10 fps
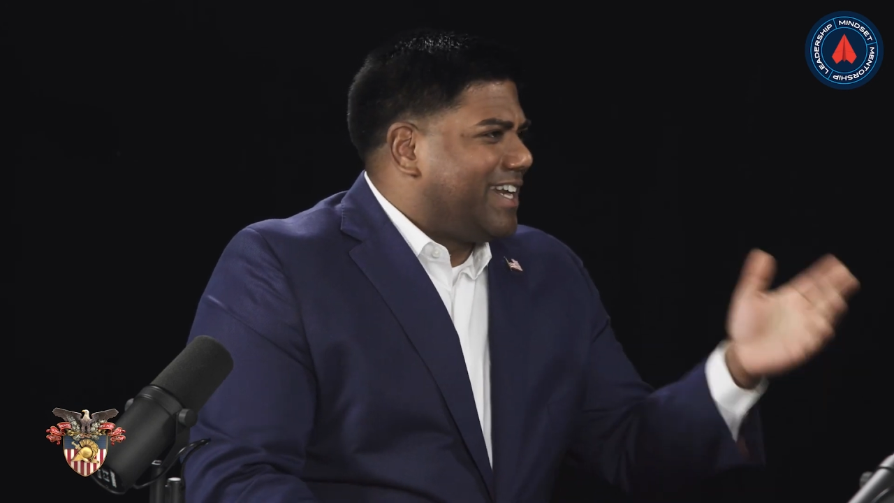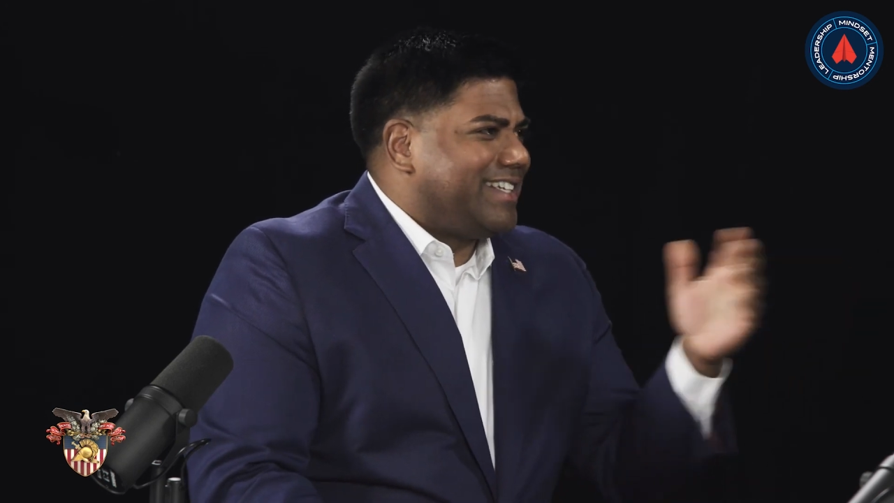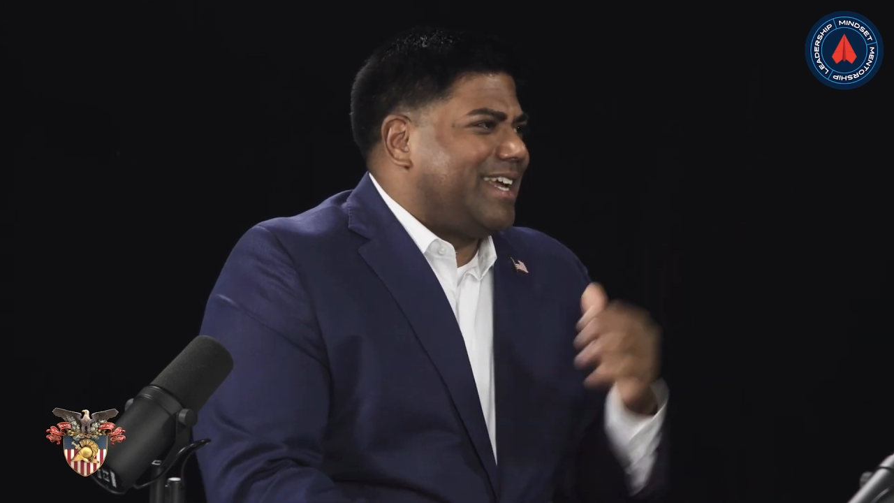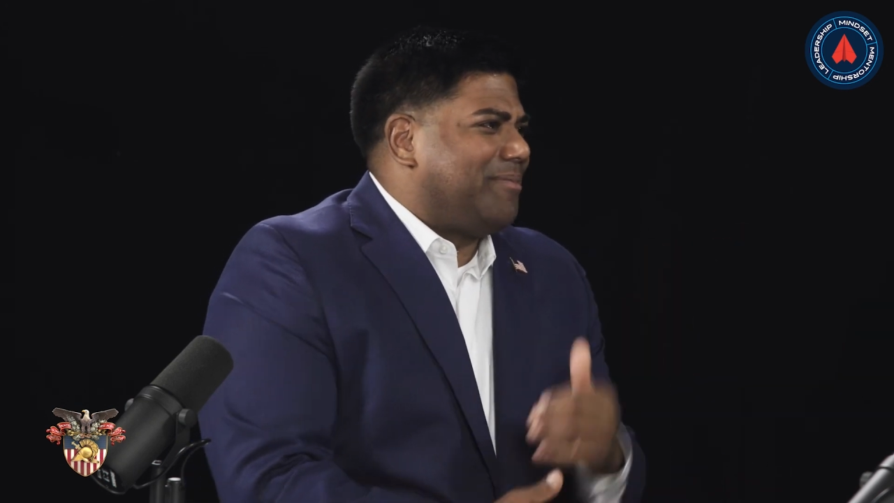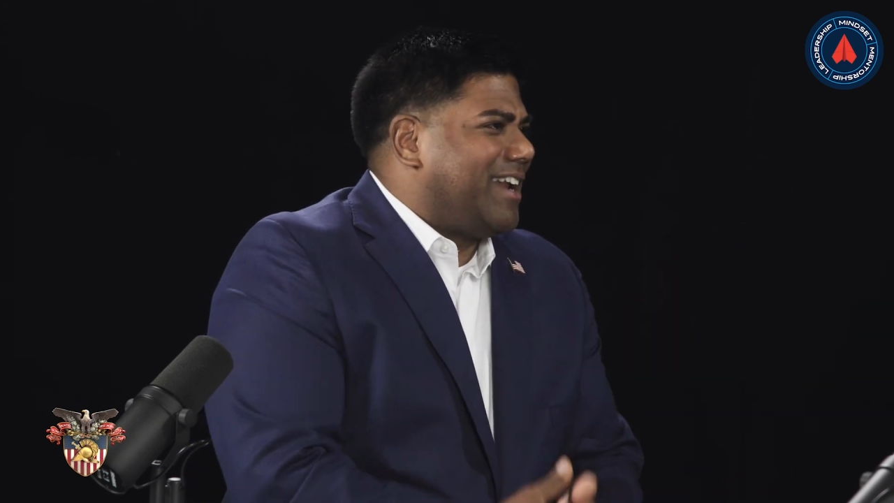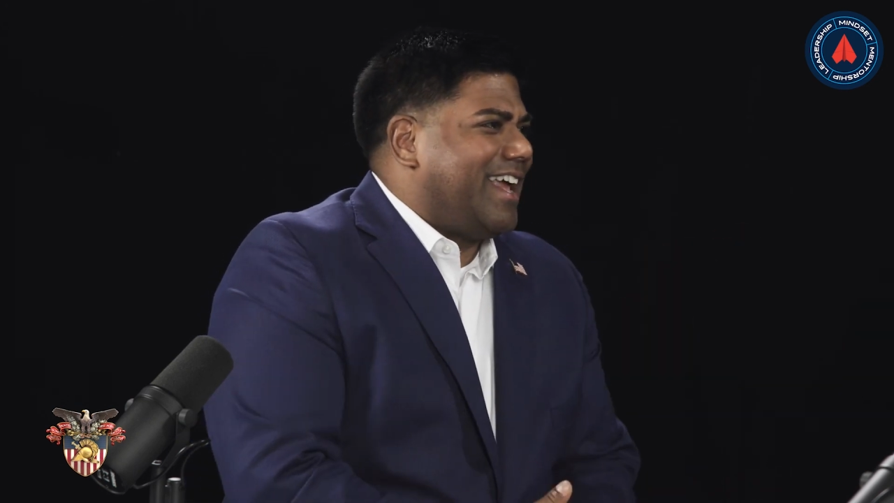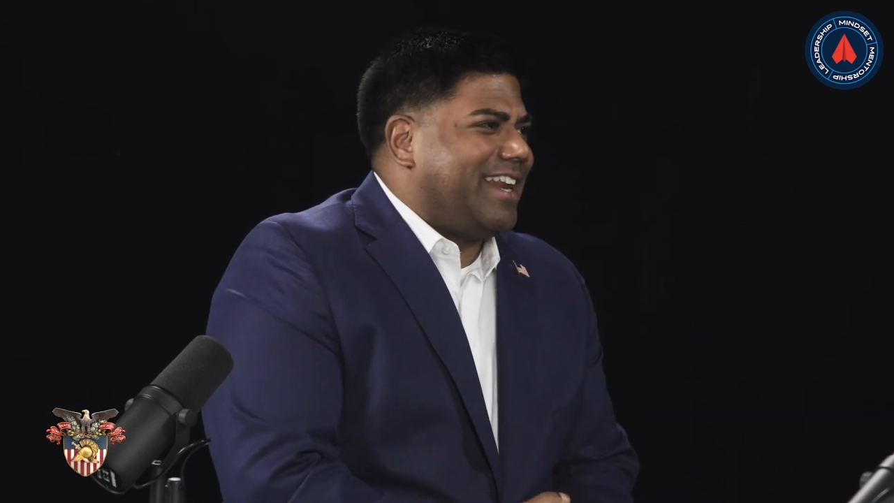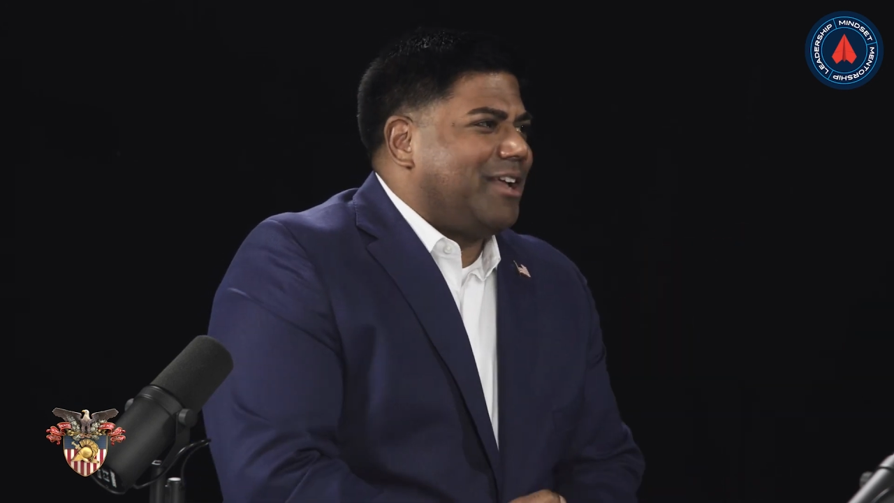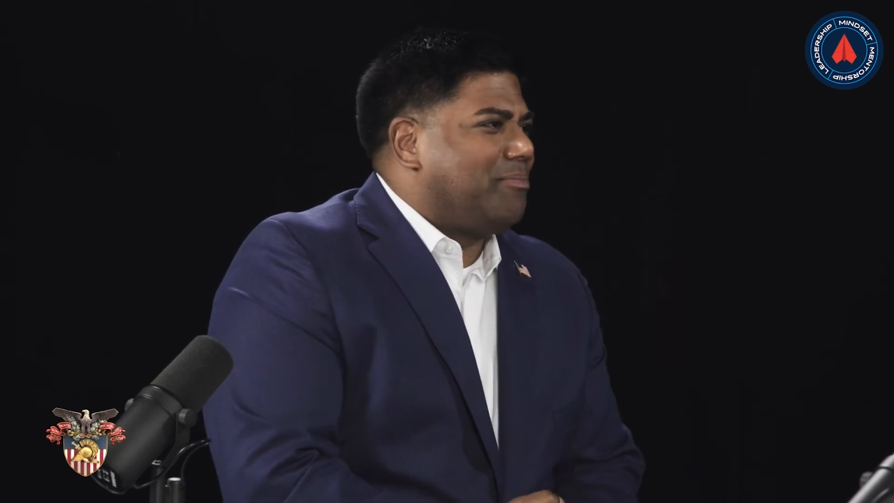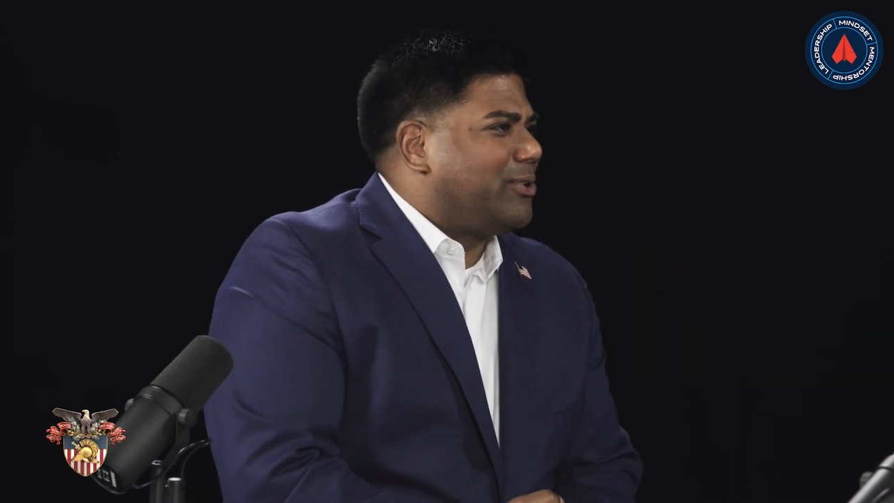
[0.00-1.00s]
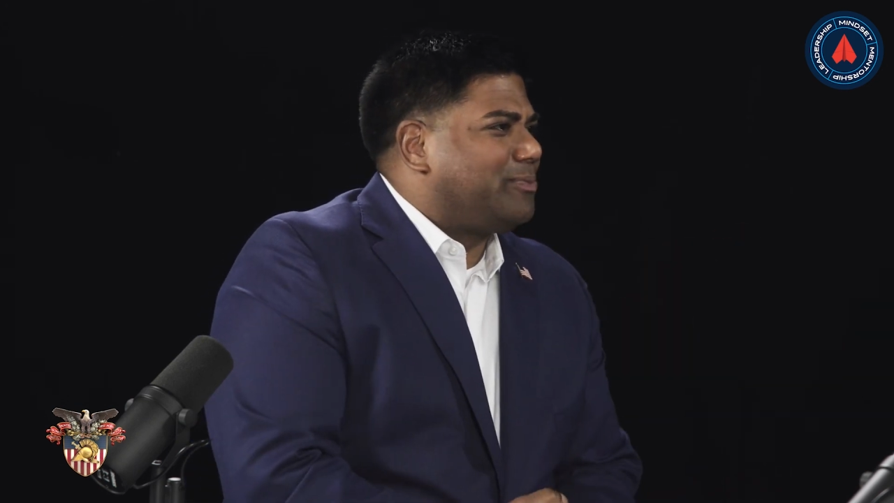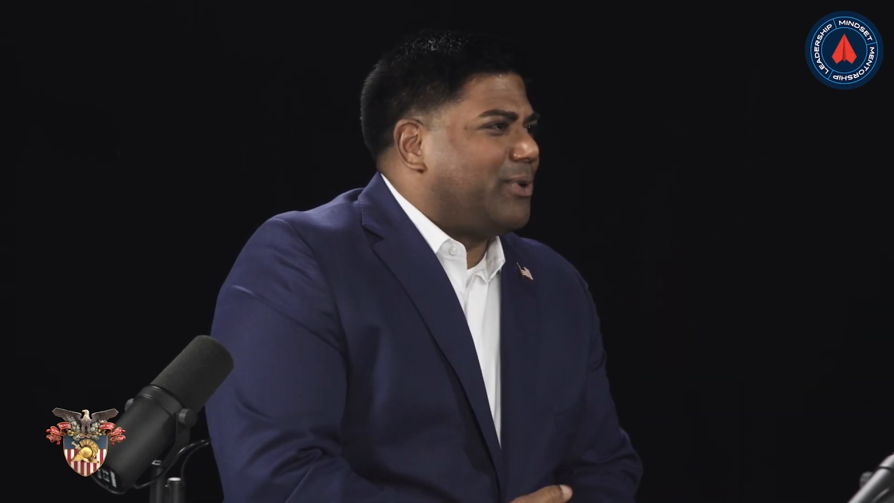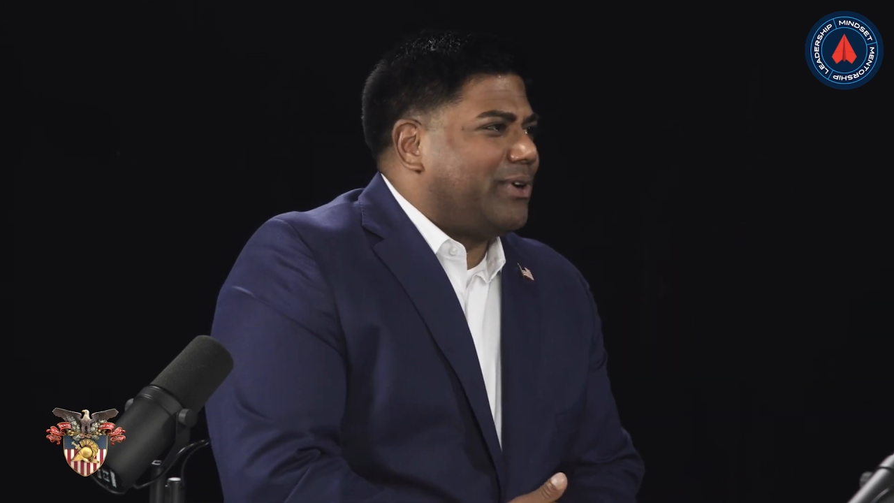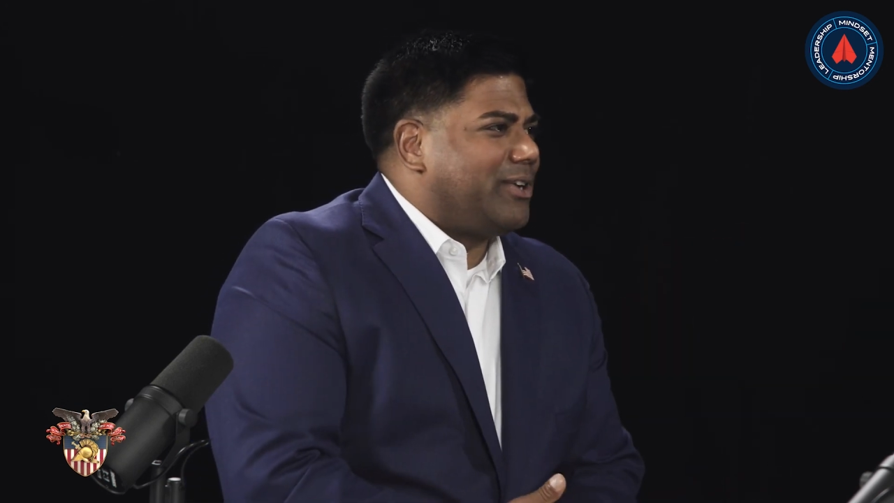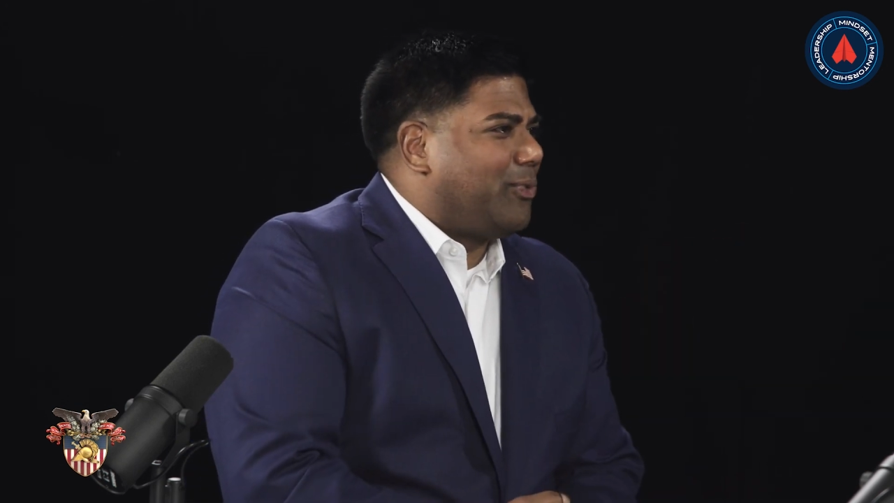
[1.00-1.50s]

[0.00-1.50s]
attempt that I ended up postponing